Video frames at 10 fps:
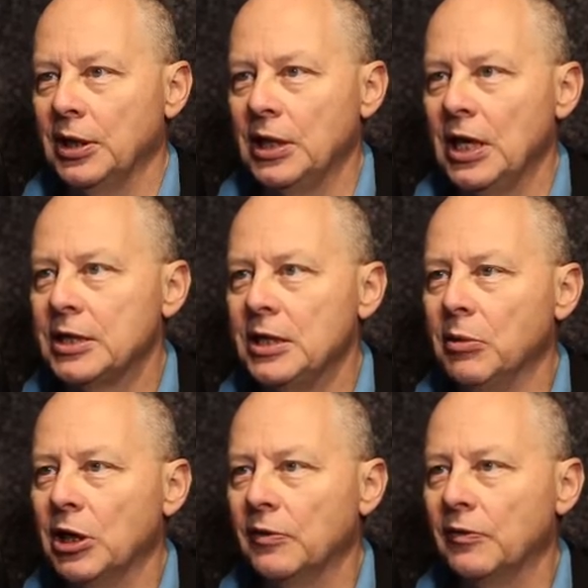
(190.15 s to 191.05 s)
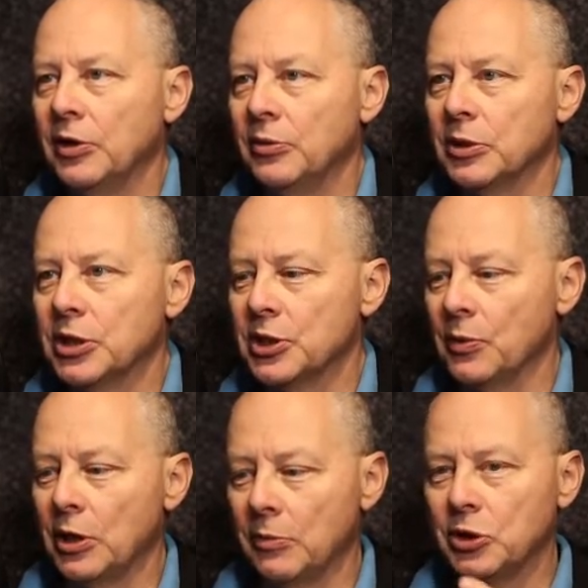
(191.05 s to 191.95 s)
Yeti microphone, which is the
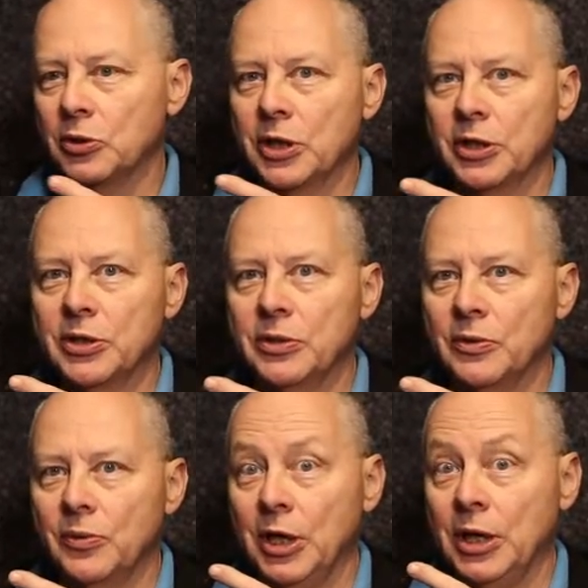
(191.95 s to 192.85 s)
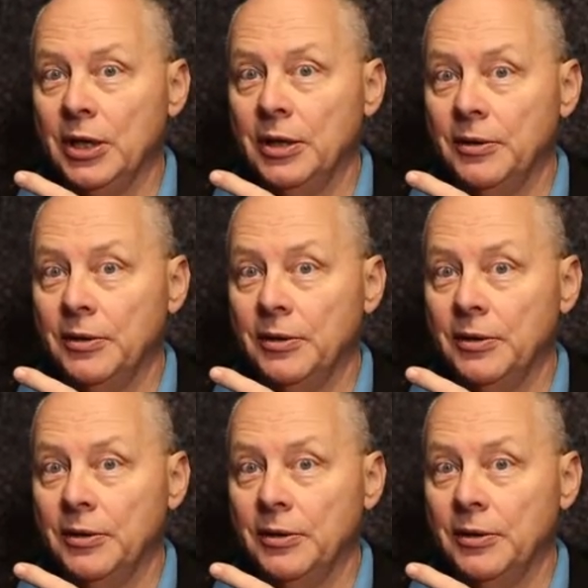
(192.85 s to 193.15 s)
one I'm talking to here.